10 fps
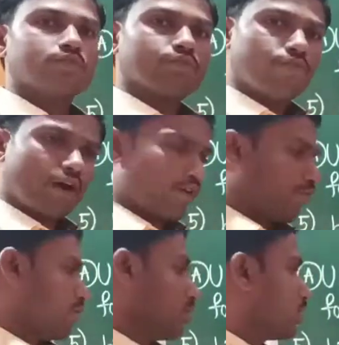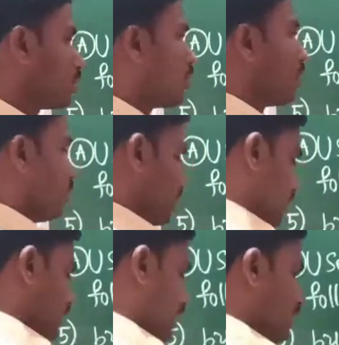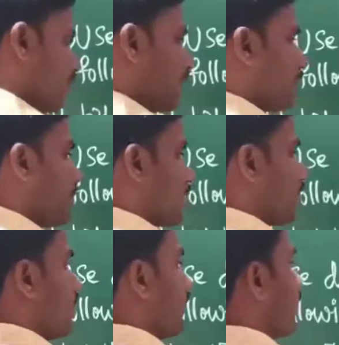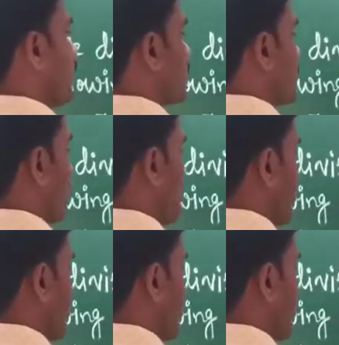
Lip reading: 5. So the given number, the first number